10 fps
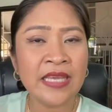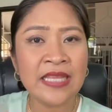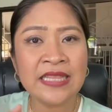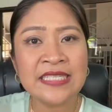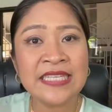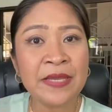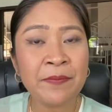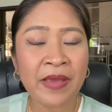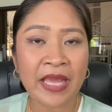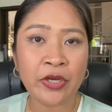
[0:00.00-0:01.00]
In the same
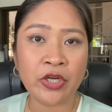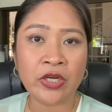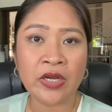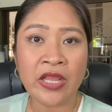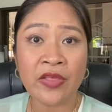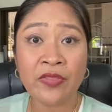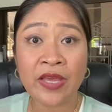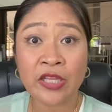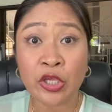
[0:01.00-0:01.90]
manner that